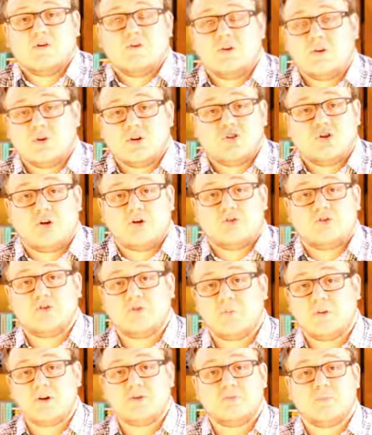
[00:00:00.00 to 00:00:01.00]
Jewish
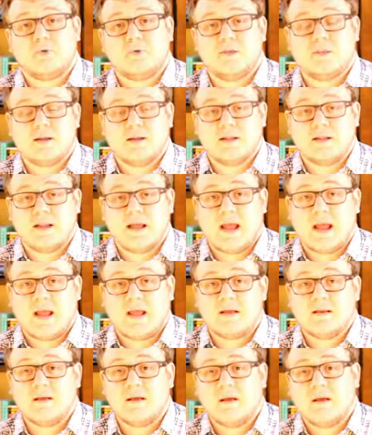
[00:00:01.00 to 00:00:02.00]
culture much more than it
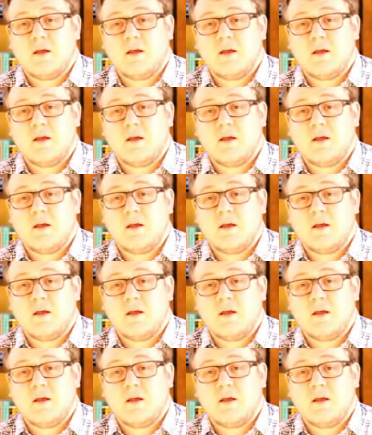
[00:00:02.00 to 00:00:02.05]
had.